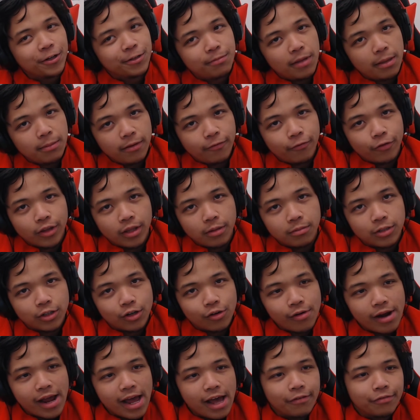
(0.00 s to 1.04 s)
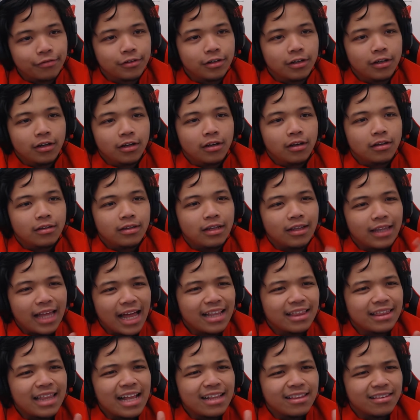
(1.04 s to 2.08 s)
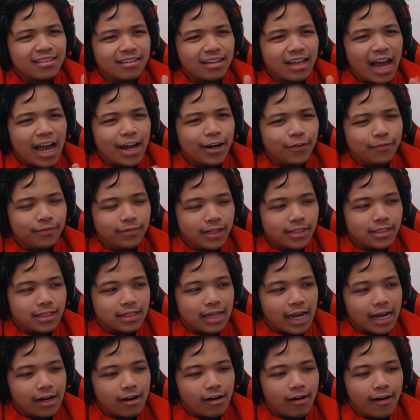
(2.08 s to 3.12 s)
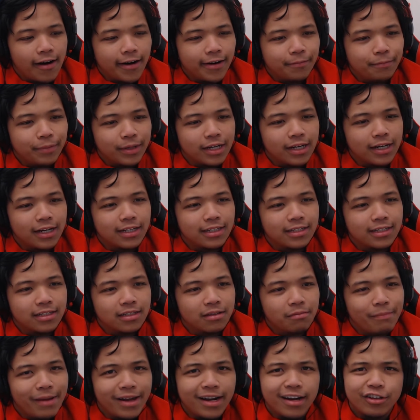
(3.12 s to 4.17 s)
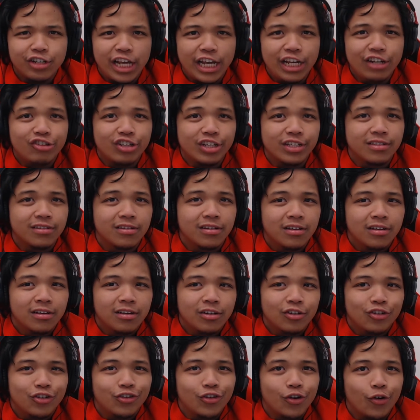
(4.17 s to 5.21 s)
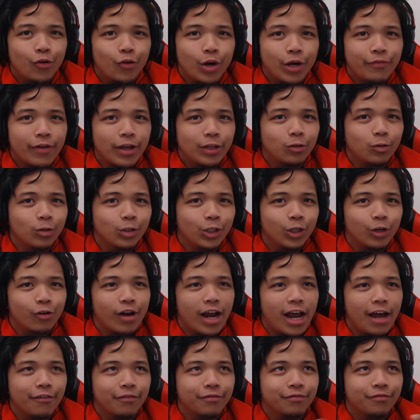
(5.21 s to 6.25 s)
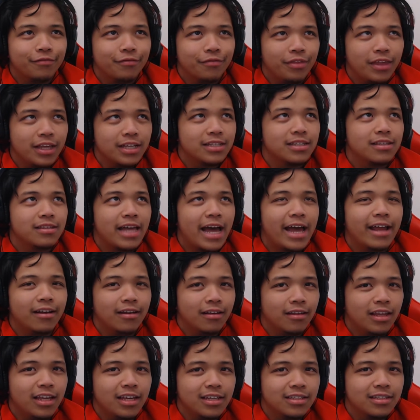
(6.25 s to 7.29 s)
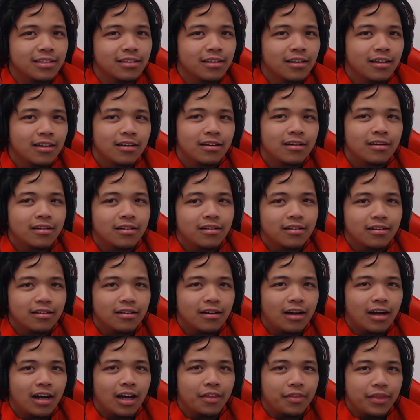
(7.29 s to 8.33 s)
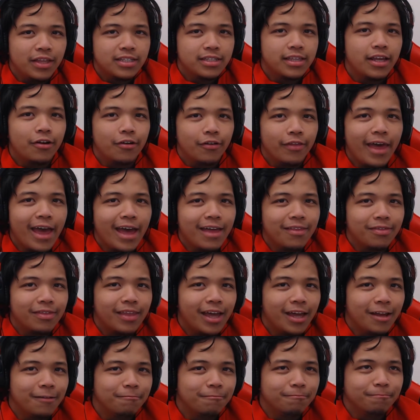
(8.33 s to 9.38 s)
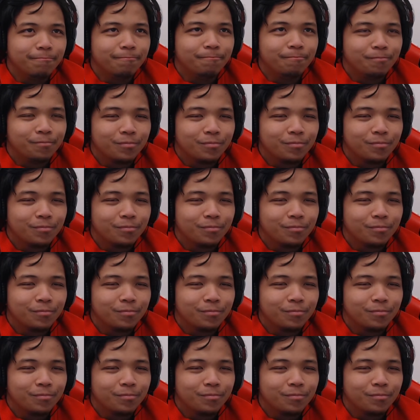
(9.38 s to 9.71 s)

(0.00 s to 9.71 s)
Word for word: maybe for them to craft. Now that that kind of list is kind of hard because meta changes. So if I told you to craft this, that, and this, uh, this, there, or that, then